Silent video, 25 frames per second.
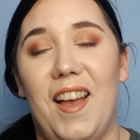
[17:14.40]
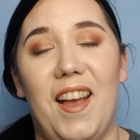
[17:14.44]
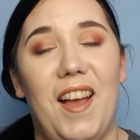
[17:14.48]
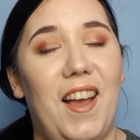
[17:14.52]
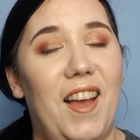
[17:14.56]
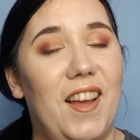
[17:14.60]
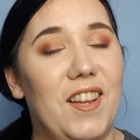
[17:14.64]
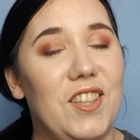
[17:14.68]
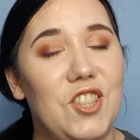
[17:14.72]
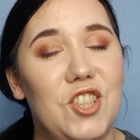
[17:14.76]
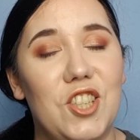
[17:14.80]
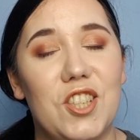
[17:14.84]

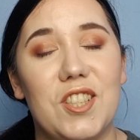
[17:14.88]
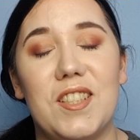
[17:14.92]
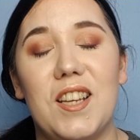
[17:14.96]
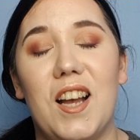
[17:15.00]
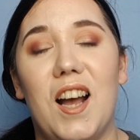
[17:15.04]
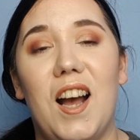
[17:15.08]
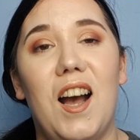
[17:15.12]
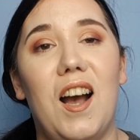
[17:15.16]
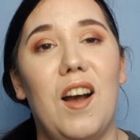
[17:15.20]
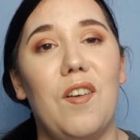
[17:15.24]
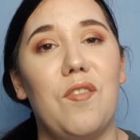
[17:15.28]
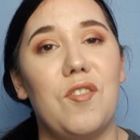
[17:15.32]
and just
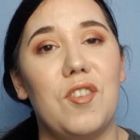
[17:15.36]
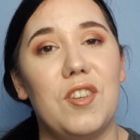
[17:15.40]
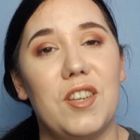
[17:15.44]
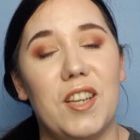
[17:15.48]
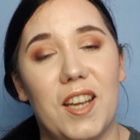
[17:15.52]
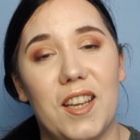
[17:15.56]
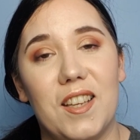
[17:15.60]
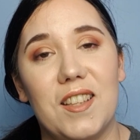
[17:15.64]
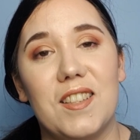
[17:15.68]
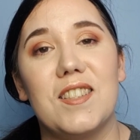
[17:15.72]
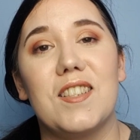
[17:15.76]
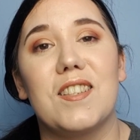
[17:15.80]
have the
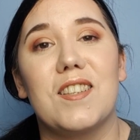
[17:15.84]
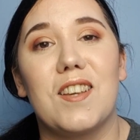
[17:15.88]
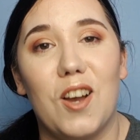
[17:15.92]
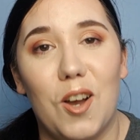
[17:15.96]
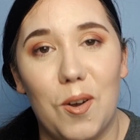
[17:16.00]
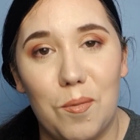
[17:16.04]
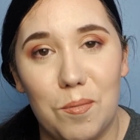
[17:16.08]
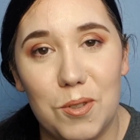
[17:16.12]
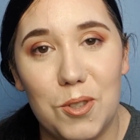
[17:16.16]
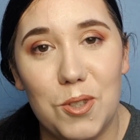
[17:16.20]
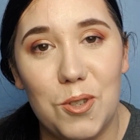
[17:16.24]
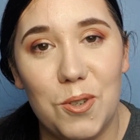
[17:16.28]
night
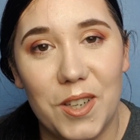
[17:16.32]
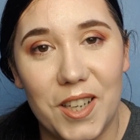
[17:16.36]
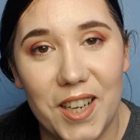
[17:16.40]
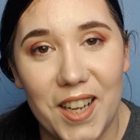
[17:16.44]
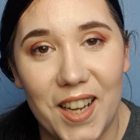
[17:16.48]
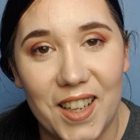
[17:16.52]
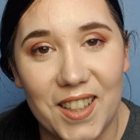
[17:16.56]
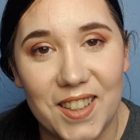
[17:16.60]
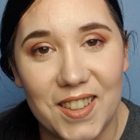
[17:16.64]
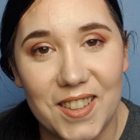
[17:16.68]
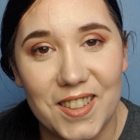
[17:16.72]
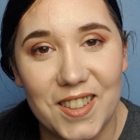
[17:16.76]
come to an
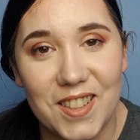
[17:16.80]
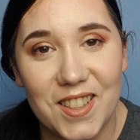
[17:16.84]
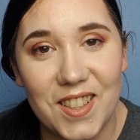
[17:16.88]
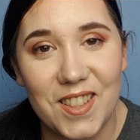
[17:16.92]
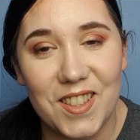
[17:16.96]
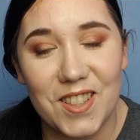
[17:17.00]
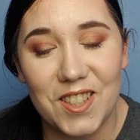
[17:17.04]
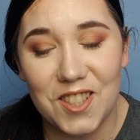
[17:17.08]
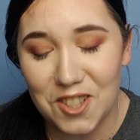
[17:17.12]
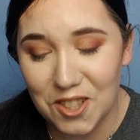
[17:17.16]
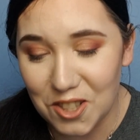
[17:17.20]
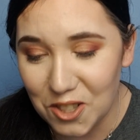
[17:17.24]
end.
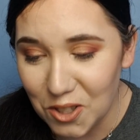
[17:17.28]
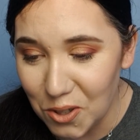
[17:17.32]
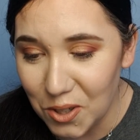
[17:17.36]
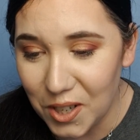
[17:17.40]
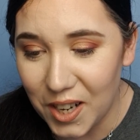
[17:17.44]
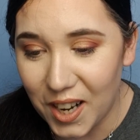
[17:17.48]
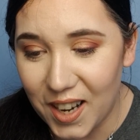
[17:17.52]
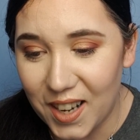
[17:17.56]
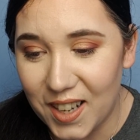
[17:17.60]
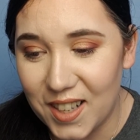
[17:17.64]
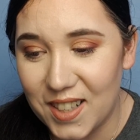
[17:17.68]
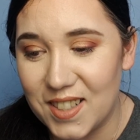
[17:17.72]
So
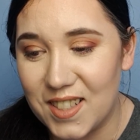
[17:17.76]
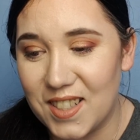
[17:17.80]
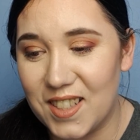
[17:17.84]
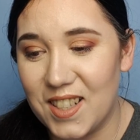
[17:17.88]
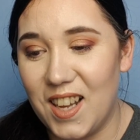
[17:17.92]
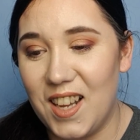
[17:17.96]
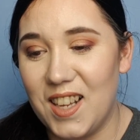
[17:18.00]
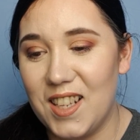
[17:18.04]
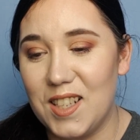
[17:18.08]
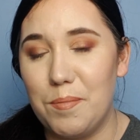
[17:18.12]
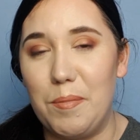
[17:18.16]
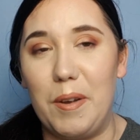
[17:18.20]
guys,
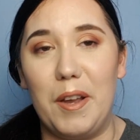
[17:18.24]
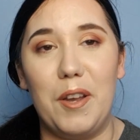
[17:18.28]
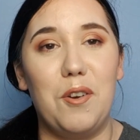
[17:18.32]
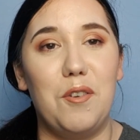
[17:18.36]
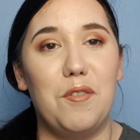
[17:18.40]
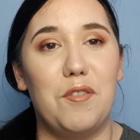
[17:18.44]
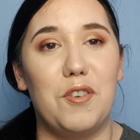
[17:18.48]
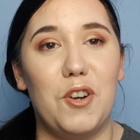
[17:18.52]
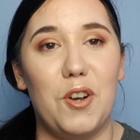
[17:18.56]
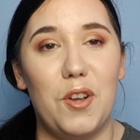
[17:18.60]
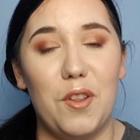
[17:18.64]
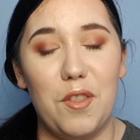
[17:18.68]
that is my
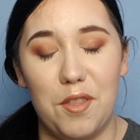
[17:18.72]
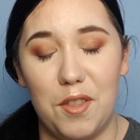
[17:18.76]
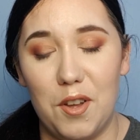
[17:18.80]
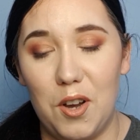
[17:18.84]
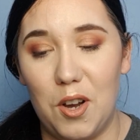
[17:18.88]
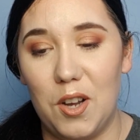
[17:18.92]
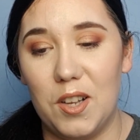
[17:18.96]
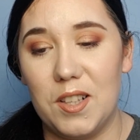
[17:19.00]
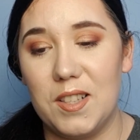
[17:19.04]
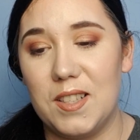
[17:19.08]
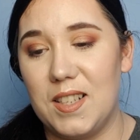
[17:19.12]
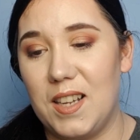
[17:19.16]
overall
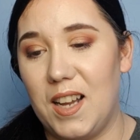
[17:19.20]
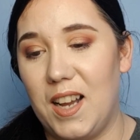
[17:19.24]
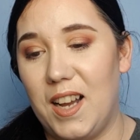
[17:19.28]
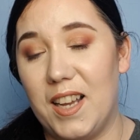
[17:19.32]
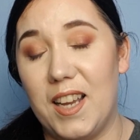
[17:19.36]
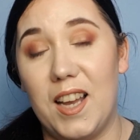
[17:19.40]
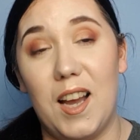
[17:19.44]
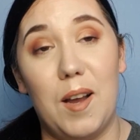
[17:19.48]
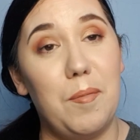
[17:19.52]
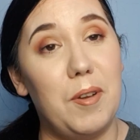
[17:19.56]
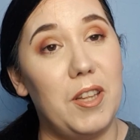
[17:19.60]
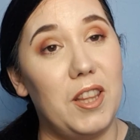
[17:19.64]
thoughts. I
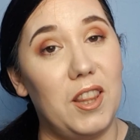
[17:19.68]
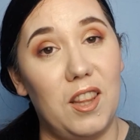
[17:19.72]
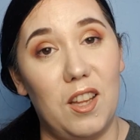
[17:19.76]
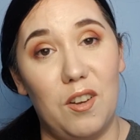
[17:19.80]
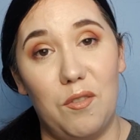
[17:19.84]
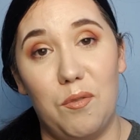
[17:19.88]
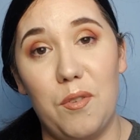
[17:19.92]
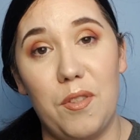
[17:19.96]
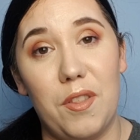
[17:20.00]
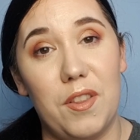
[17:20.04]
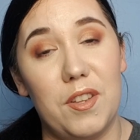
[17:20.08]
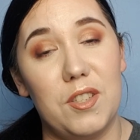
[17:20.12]
am in
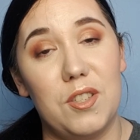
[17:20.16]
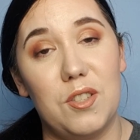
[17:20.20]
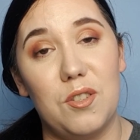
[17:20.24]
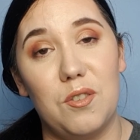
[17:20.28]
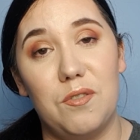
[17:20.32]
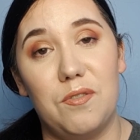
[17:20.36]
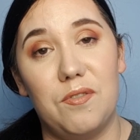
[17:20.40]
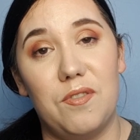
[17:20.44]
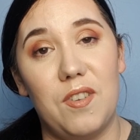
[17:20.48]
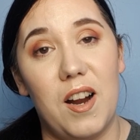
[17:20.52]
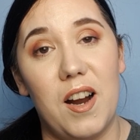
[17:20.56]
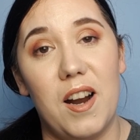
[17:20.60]
love with it so
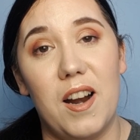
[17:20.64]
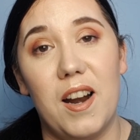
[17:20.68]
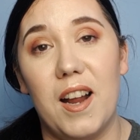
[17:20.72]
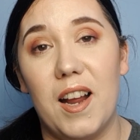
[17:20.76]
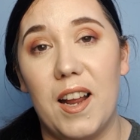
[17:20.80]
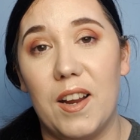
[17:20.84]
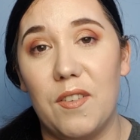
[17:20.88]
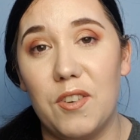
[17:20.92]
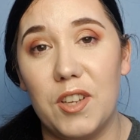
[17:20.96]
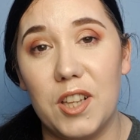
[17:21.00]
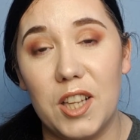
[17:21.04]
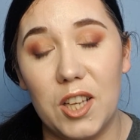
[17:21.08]
far.
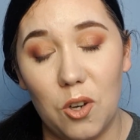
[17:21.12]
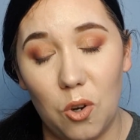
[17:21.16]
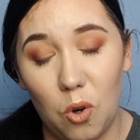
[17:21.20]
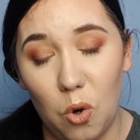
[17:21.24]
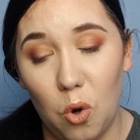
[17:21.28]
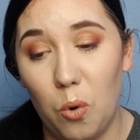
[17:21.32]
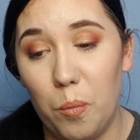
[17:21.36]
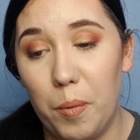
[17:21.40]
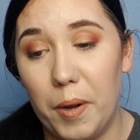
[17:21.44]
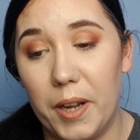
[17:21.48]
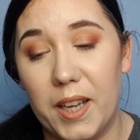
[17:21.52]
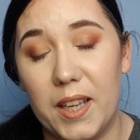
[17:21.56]
I really
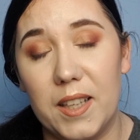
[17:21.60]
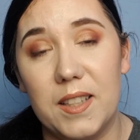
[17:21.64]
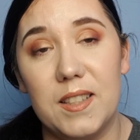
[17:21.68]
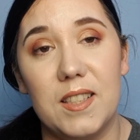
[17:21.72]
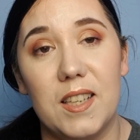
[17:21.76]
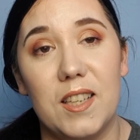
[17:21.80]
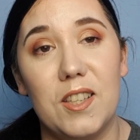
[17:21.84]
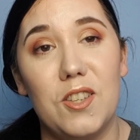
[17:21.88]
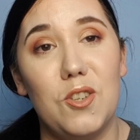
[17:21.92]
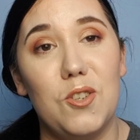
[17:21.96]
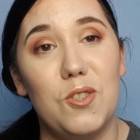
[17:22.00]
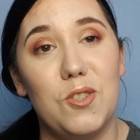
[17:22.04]
hope it
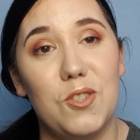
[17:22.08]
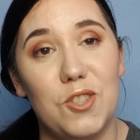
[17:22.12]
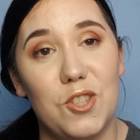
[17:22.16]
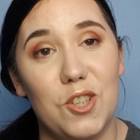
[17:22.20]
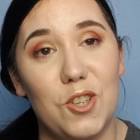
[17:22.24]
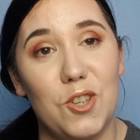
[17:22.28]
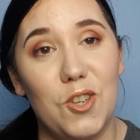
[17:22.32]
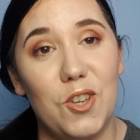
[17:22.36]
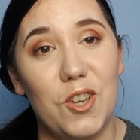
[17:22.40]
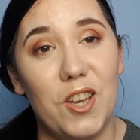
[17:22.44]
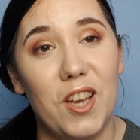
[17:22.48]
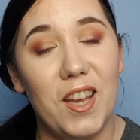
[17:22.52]
continues
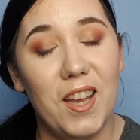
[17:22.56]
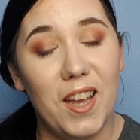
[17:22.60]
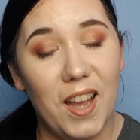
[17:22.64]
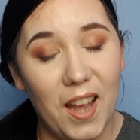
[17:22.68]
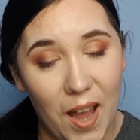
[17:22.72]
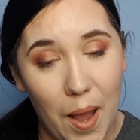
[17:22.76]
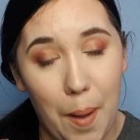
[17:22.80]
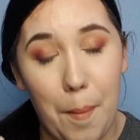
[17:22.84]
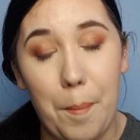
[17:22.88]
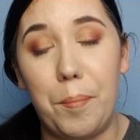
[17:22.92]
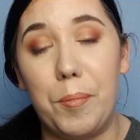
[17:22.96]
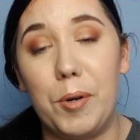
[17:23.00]
to
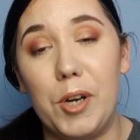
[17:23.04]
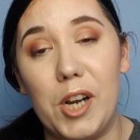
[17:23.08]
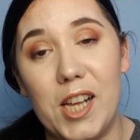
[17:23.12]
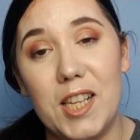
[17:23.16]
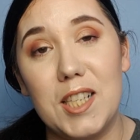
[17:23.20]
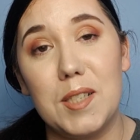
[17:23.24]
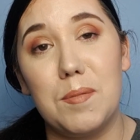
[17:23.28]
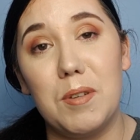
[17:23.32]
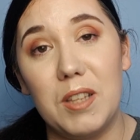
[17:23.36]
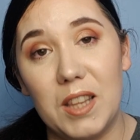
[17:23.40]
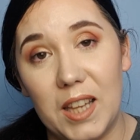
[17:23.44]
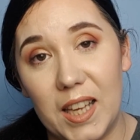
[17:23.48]

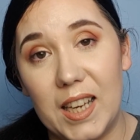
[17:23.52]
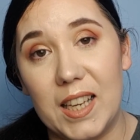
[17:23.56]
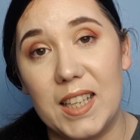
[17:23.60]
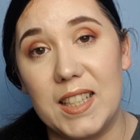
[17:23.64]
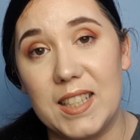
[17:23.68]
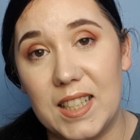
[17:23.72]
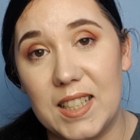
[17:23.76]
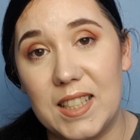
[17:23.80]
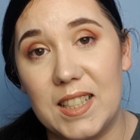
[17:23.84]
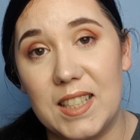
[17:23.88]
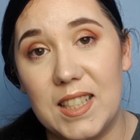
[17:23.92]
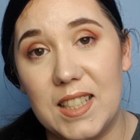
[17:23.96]
impress me like
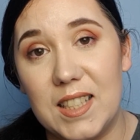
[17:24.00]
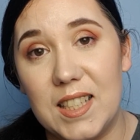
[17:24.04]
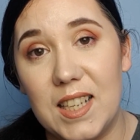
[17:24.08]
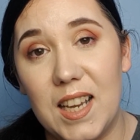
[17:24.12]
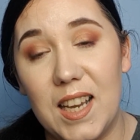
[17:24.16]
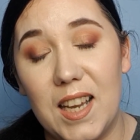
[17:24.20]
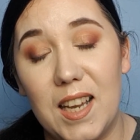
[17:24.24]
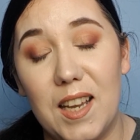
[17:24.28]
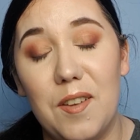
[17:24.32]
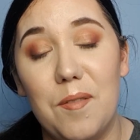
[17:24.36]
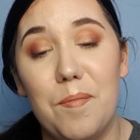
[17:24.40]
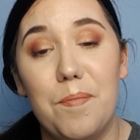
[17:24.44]
it did
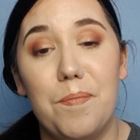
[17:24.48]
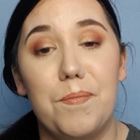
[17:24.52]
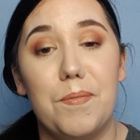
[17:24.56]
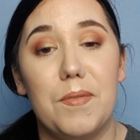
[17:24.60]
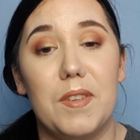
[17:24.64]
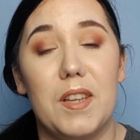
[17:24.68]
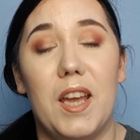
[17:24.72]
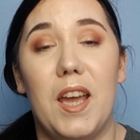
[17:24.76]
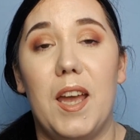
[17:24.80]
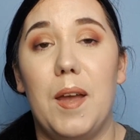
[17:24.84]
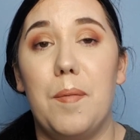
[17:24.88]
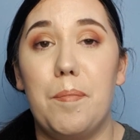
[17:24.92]
today,
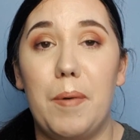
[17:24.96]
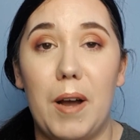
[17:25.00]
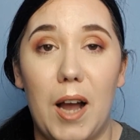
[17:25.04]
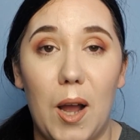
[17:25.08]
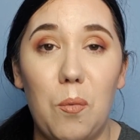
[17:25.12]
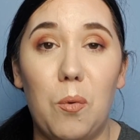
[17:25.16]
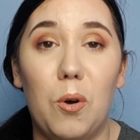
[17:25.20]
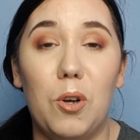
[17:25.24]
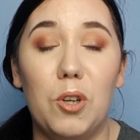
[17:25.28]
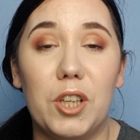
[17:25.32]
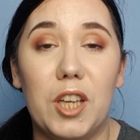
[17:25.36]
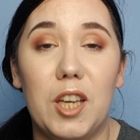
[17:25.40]
but I
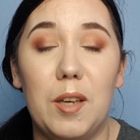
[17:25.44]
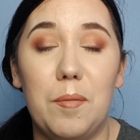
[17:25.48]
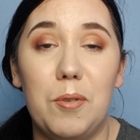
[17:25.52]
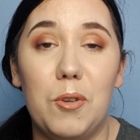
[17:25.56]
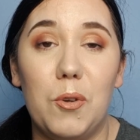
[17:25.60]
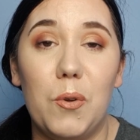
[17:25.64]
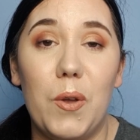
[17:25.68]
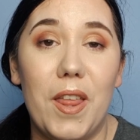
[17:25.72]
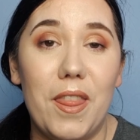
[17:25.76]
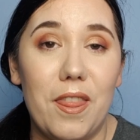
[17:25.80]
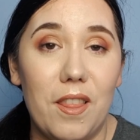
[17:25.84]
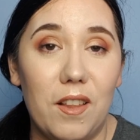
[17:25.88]
will keep
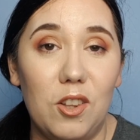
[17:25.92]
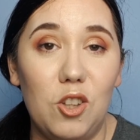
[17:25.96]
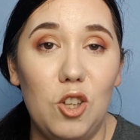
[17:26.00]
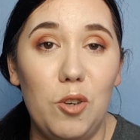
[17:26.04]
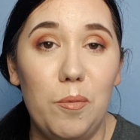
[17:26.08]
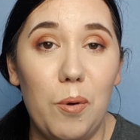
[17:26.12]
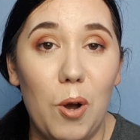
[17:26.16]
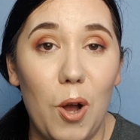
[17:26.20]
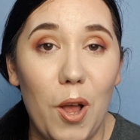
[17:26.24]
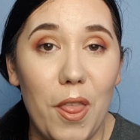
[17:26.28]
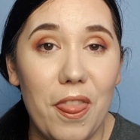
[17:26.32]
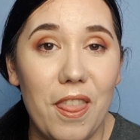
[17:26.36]
you in the
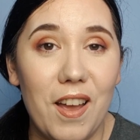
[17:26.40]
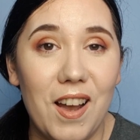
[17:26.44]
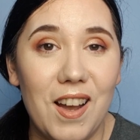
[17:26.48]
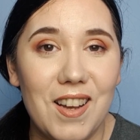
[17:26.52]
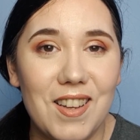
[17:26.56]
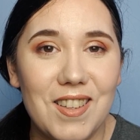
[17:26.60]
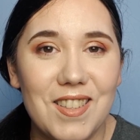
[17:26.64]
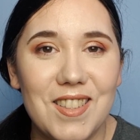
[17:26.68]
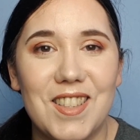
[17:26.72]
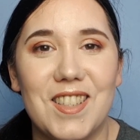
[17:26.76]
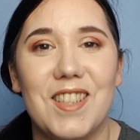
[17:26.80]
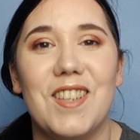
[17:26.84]
loop on
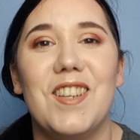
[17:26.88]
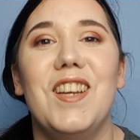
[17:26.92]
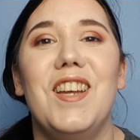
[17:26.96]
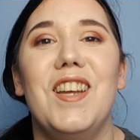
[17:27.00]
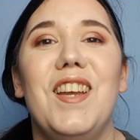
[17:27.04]
that.